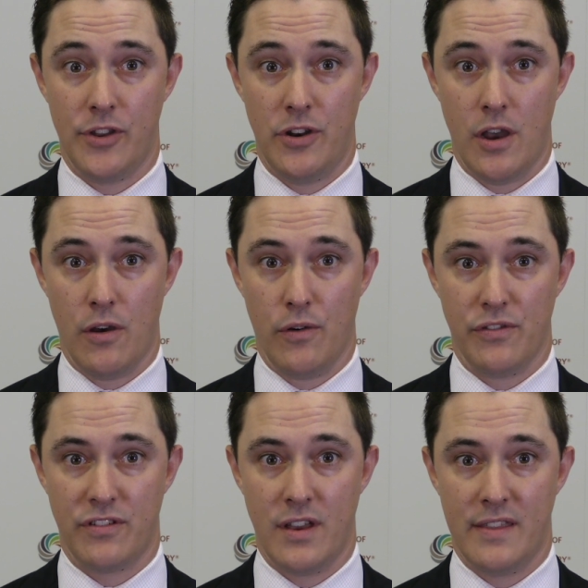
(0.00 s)
of the
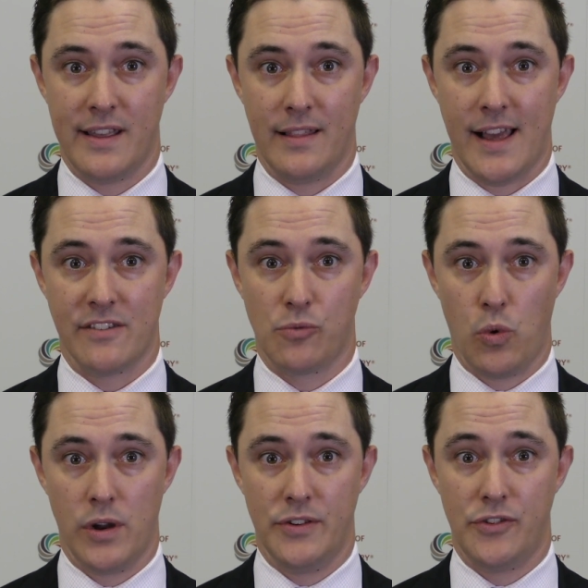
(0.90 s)
nose that lasts
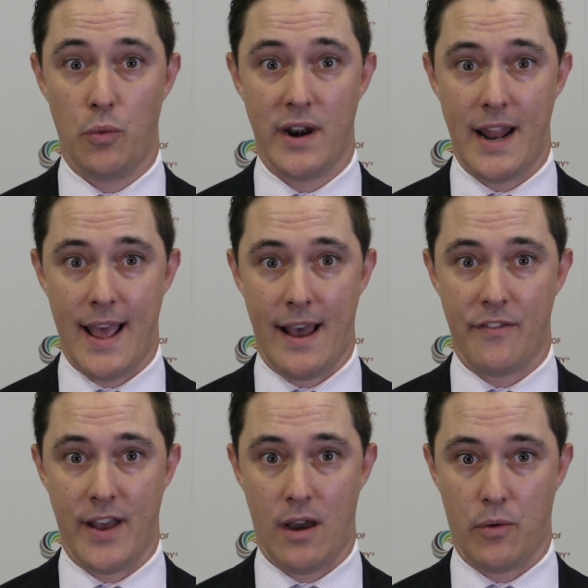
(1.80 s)
1 to
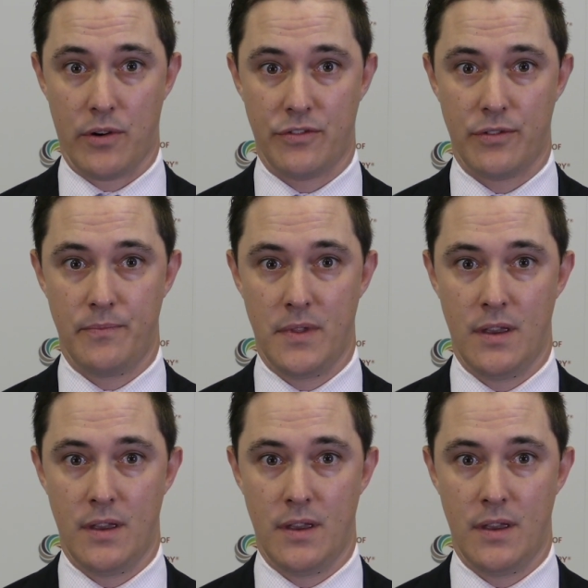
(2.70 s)
1.5 hours.